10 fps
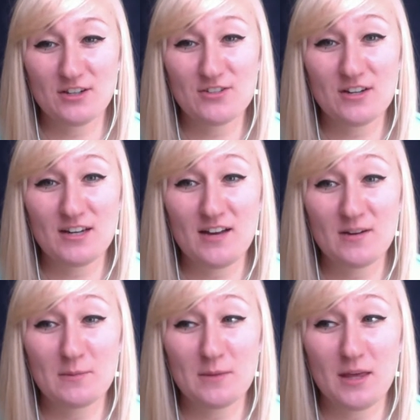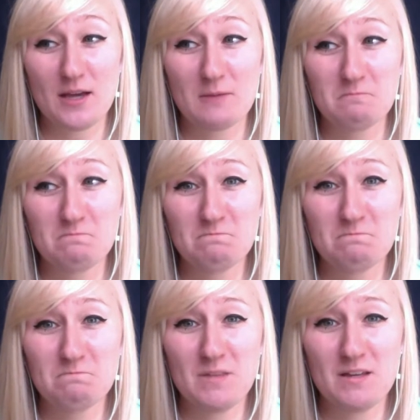right now, and I'm like,
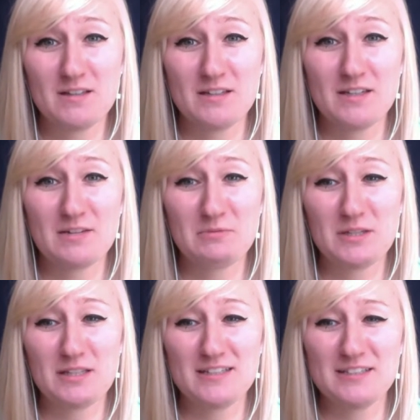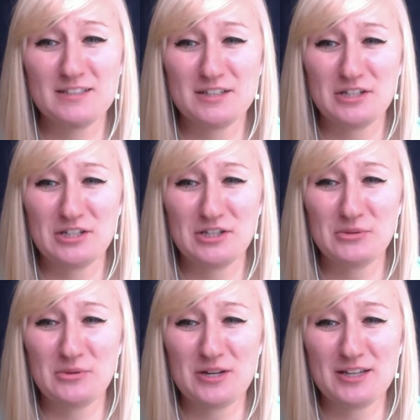really, I don't
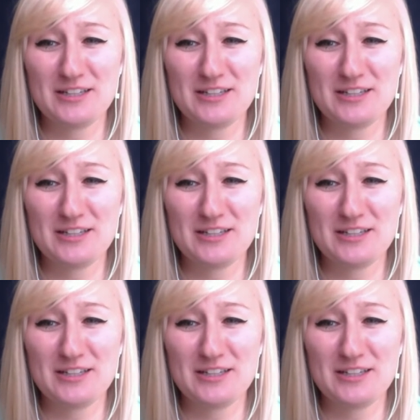want.